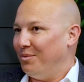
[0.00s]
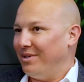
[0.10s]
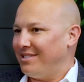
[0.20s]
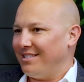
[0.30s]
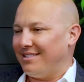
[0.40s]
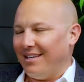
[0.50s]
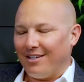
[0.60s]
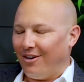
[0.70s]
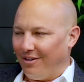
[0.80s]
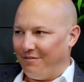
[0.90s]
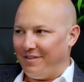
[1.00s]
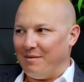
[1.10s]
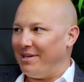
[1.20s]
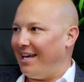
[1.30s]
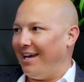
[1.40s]
was this thing called
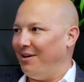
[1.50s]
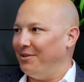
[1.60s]
VBA,